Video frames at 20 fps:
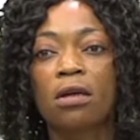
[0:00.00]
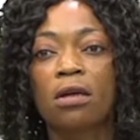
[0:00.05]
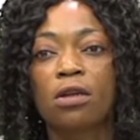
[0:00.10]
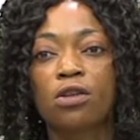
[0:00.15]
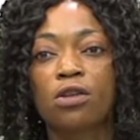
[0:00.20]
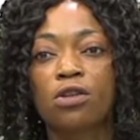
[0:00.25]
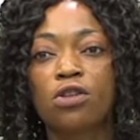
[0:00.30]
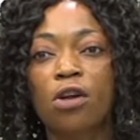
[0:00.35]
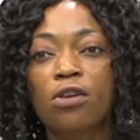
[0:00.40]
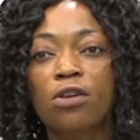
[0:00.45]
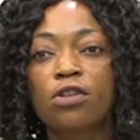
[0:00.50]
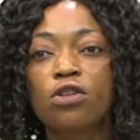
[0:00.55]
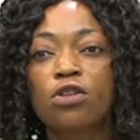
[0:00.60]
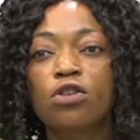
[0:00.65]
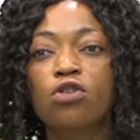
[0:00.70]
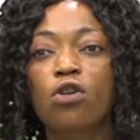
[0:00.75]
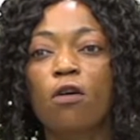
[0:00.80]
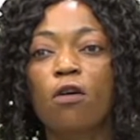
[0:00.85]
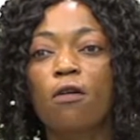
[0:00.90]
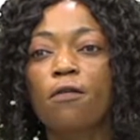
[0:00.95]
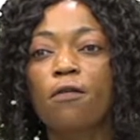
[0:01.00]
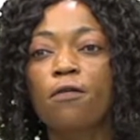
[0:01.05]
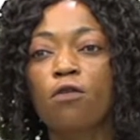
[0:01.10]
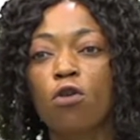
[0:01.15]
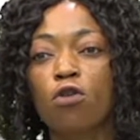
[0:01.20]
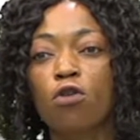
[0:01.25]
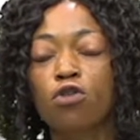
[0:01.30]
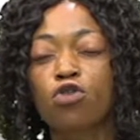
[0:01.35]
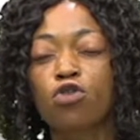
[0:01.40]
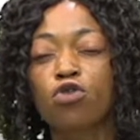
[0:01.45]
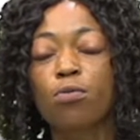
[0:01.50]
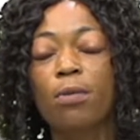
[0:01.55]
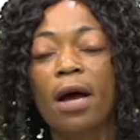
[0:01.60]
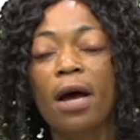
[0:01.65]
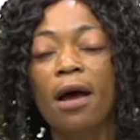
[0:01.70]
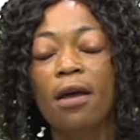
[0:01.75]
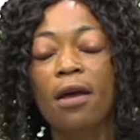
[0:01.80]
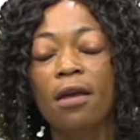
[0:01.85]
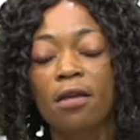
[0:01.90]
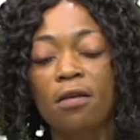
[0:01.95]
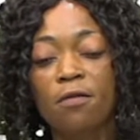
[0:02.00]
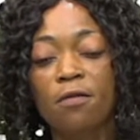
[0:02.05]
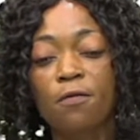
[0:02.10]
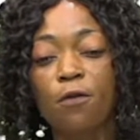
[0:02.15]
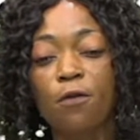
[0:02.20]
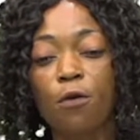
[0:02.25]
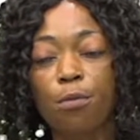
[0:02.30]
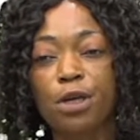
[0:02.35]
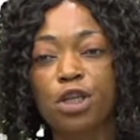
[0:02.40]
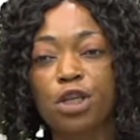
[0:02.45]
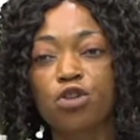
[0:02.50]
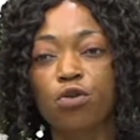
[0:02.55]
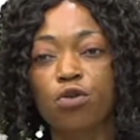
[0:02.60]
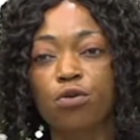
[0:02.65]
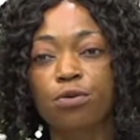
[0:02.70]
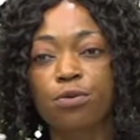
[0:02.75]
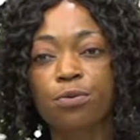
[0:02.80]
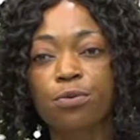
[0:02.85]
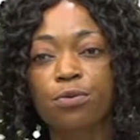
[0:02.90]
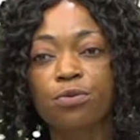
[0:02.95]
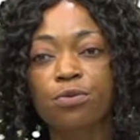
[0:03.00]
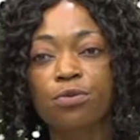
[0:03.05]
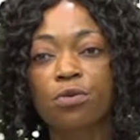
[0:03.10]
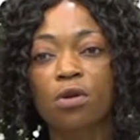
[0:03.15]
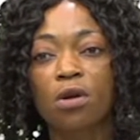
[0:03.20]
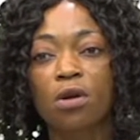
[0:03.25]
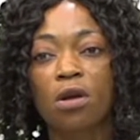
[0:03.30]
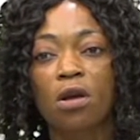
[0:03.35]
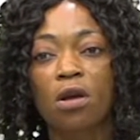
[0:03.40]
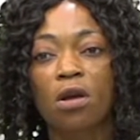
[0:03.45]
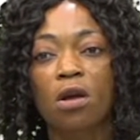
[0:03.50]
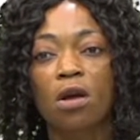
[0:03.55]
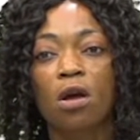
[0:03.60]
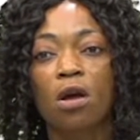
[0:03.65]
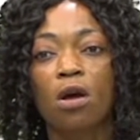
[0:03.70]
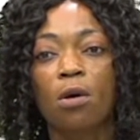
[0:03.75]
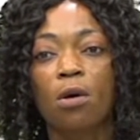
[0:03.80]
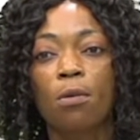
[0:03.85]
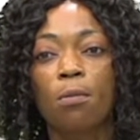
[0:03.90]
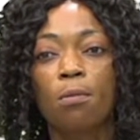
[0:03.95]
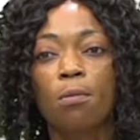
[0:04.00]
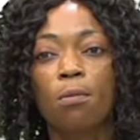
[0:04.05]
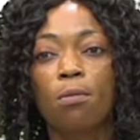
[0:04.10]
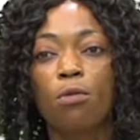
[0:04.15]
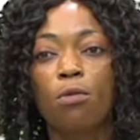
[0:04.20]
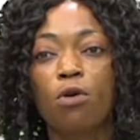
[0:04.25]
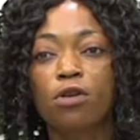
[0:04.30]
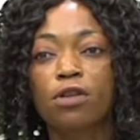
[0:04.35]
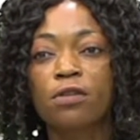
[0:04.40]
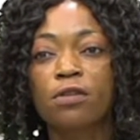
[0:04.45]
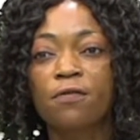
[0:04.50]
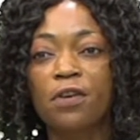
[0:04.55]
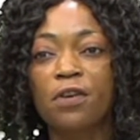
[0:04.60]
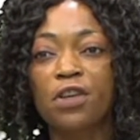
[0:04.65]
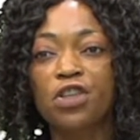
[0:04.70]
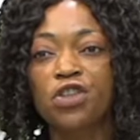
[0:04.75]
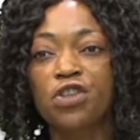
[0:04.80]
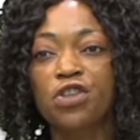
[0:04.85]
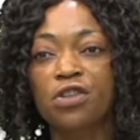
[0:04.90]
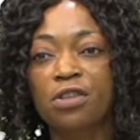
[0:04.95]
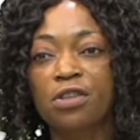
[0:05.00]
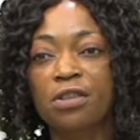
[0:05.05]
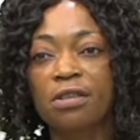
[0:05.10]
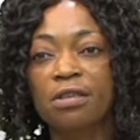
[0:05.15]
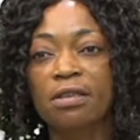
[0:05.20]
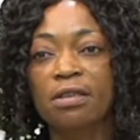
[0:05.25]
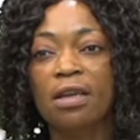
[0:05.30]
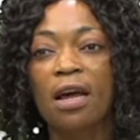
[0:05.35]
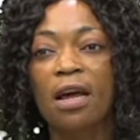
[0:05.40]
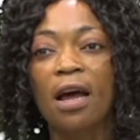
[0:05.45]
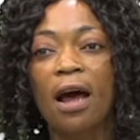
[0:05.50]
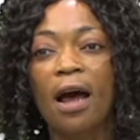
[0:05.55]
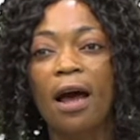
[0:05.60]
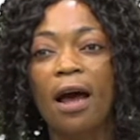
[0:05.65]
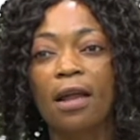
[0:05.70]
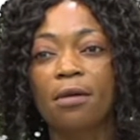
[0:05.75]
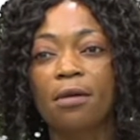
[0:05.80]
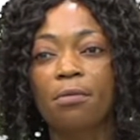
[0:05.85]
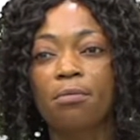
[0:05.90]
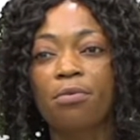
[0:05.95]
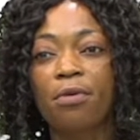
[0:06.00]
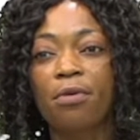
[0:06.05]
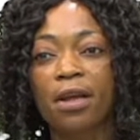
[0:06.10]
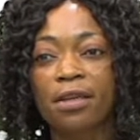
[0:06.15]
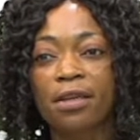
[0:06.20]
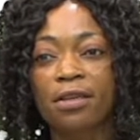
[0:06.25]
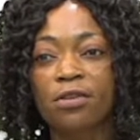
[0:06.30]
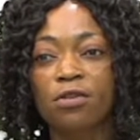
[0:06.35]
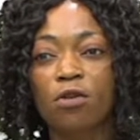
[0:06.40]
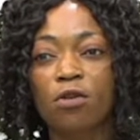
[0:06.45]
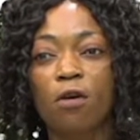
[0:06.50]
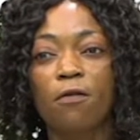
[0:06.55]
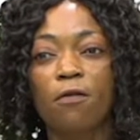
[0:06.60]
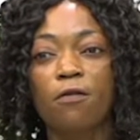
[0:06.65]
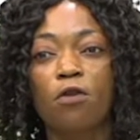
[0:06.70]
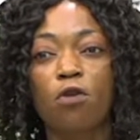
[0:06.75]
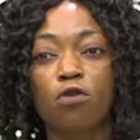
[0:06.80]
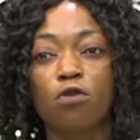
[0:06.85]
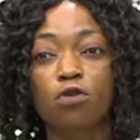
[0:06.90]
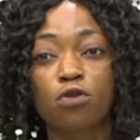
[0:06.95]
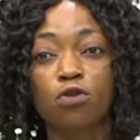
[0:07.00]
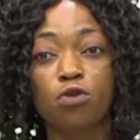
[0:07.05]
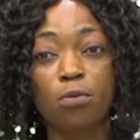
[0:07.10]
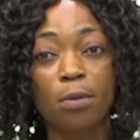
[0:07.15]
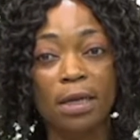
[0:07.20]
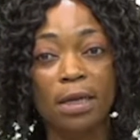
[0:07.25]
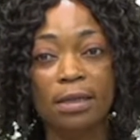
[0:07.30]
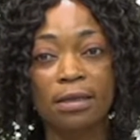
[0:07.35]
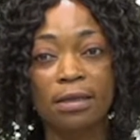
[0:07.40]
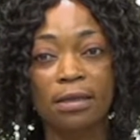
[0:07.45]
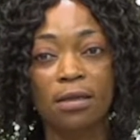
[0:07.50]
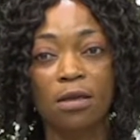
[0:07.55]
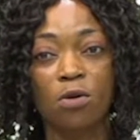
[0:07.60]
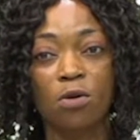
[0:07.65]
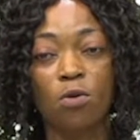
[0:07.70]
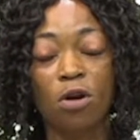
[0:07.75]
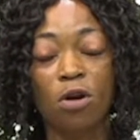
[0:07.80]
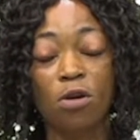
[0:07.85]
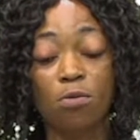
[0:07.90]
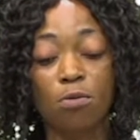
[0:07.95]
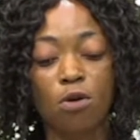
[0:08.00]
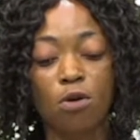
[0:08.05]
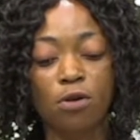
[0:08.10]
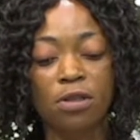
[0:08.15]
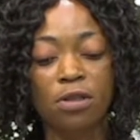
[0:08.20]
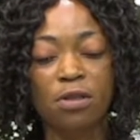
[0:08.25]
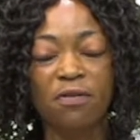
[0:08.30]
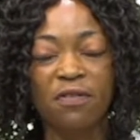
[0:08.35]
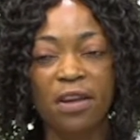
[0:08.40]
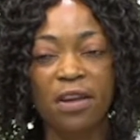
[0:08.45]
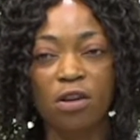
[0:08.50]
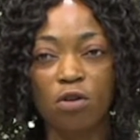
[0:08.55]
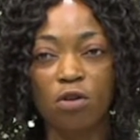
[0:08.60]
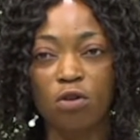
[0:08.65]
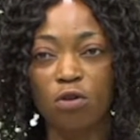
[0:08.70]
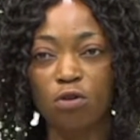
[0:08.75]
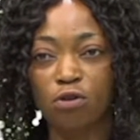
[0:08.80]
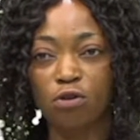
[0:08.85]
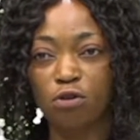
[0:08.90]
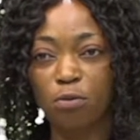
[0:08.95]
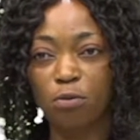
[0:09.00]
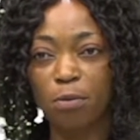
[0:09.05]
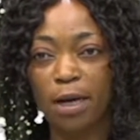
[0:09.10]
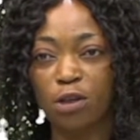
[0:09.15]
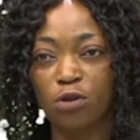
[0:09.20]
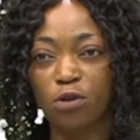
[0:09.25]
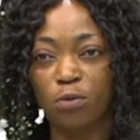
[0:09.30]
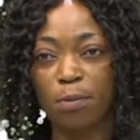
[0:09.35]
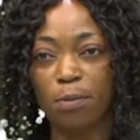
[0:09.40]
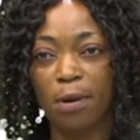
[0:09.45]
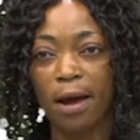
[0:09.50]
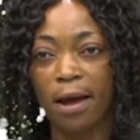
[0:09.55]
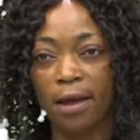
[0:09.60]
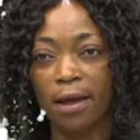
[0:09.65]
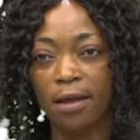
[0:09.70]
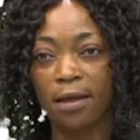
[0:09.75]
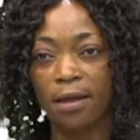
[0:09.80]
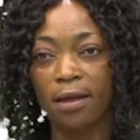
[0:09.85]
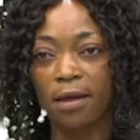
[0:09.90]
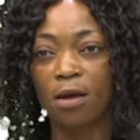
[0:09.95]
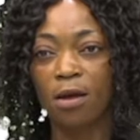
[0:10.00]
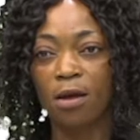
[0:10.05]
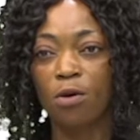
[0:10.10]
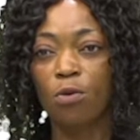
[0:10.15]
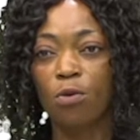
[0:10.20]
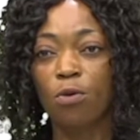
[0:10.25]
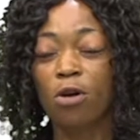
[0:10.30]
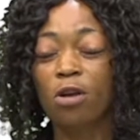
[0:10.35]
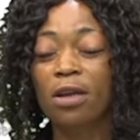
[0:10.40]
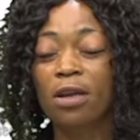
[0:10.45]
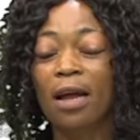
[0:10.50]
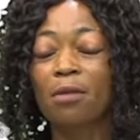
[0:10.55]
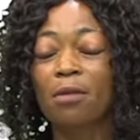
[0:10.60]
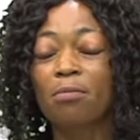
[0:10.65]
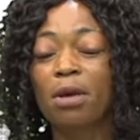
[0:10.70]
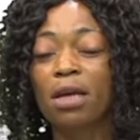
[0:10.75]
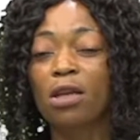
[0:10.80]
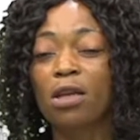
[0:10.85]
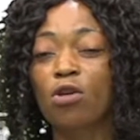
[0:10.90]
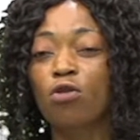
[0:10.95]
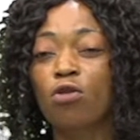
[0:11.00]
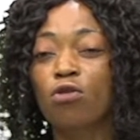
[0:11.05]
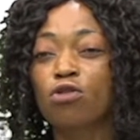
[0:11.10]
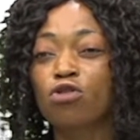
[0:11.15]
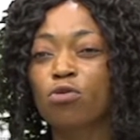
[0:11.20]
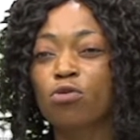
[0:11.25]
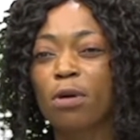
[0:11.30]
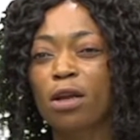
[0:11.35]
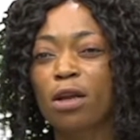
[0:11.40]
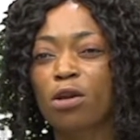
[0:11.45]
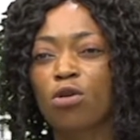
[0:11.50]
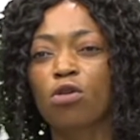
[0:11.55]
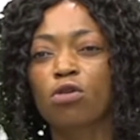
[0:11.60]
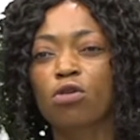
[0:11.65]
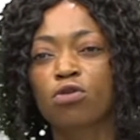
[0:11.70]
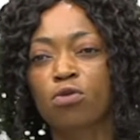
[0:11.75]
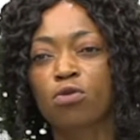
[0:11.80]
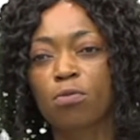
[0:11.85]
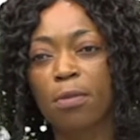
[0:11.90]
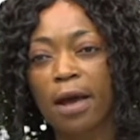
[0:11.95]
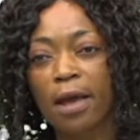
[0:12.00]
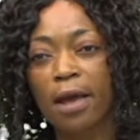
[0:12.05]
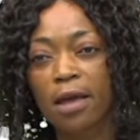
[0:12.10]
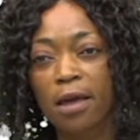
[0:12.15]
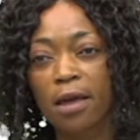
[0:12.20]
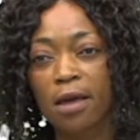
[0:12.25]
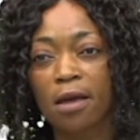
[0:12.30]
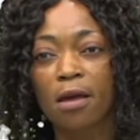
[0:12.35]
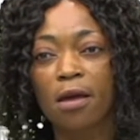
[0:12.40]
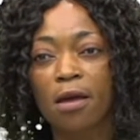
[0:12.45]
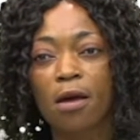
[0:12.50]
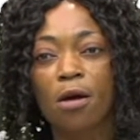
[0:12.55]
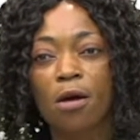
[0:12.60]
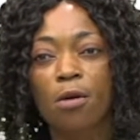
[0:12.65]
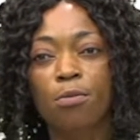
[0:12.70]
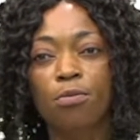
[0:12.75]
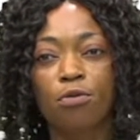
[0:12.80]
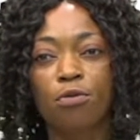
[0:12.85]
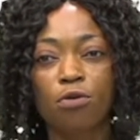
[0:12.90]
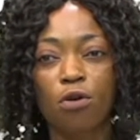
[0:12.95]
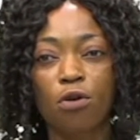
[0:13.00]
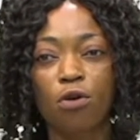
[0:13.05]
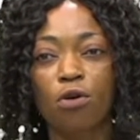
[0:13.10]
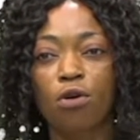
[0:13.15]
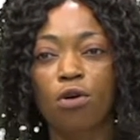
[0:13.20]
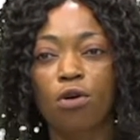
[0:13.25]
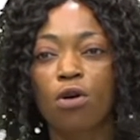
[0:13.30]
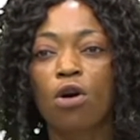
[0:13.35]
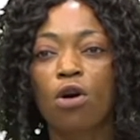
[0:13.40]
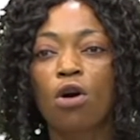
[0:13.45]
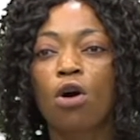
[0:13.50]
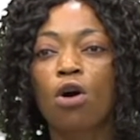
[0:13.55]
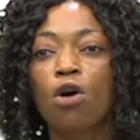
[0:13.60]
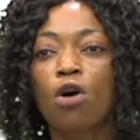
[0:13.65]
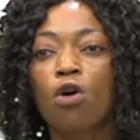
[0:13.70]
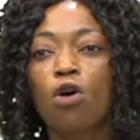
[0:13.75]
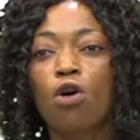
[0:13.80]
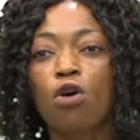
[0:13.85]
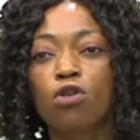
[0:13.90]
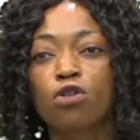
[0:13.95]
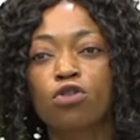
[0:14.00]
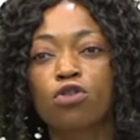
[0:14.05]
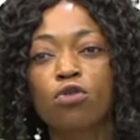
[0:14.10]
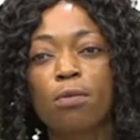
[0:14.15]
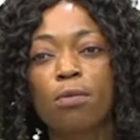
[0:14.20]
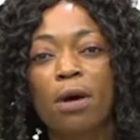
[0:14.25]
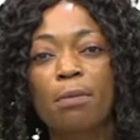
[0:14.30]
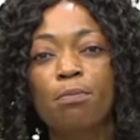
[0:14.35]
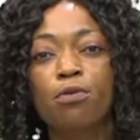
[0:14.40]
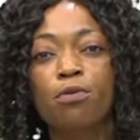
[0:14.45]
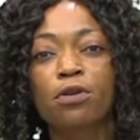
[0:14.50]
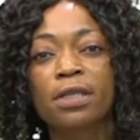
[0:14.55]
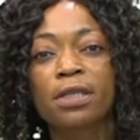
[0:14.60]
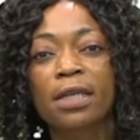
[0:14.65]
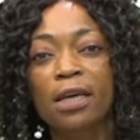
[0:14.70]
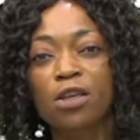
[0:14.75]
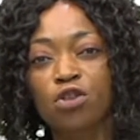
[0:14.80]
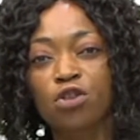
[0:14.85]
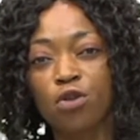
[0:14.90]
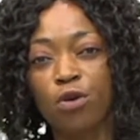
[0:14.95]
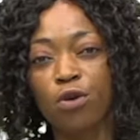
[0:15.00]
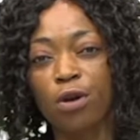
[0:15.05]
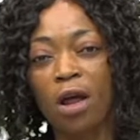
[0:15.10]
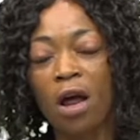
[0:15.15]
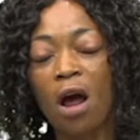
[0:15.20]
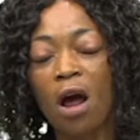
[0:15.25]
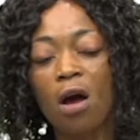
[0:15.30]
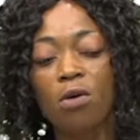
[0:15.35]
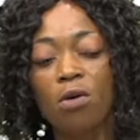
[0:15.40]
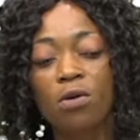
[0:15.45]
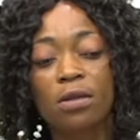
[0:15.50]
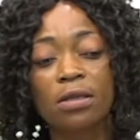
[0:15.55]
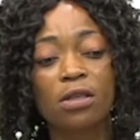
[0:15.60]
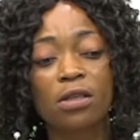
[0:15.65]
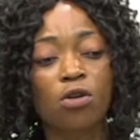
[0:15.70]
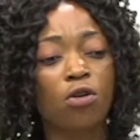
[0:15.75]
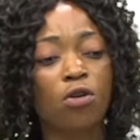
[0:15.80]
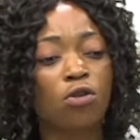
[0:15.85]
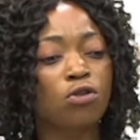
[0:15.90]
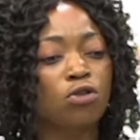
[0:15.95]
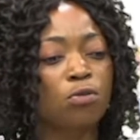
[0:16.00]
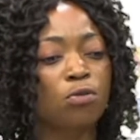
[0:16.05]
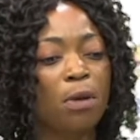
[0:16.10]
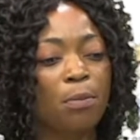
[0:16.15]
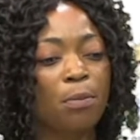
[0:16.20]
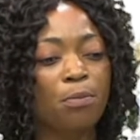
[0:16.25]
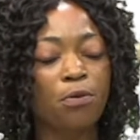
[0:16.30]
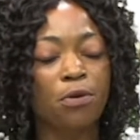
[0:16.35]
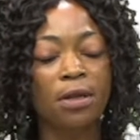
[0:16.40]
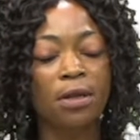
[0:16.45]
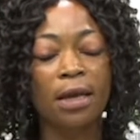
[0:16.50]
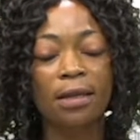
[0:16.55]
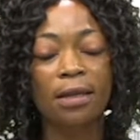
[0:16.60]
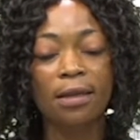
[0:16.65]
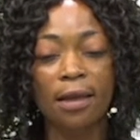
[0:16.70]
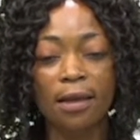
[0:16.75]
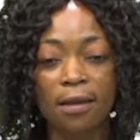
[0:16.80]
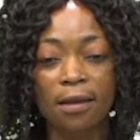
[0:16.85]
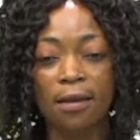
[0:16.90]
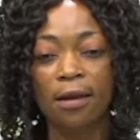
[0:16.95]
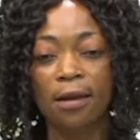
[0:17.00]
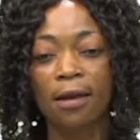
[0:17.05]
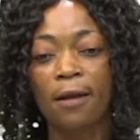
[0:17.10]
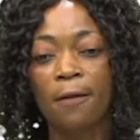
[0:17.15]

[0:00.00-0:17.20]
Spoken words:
Sources of consumer information, motivations and breaks of consumers. What motivates the consumer to buy? What can make the consumer not to buy a product? Consumer protection. How is the consumer protected?